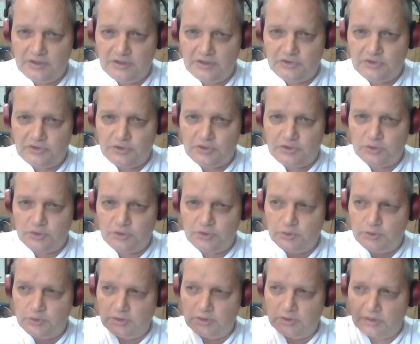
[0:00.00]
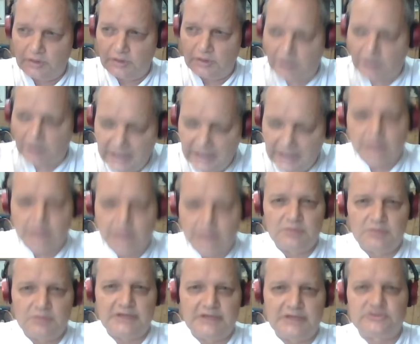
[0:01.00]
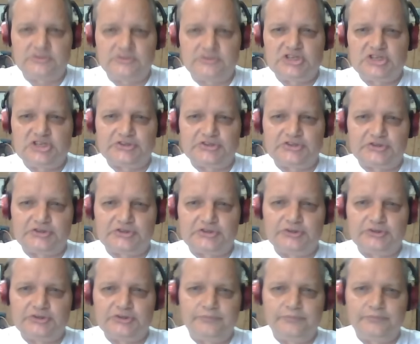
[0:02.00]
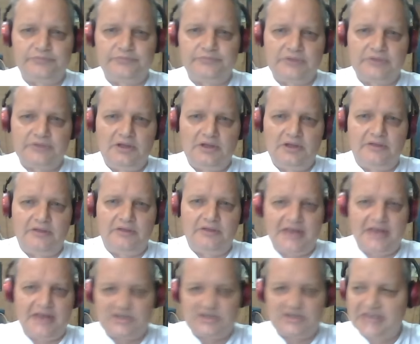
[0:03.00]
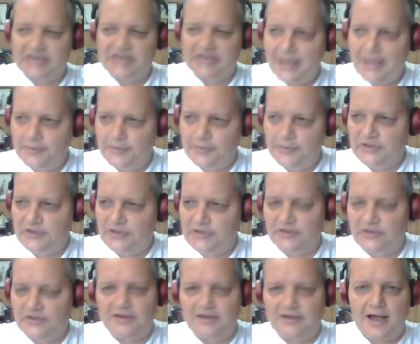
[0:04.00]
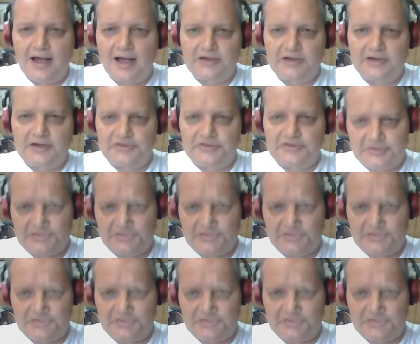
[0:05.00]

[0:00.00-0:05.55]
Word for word: to claim the blood of Jesus. And that actually happened in the darkness. I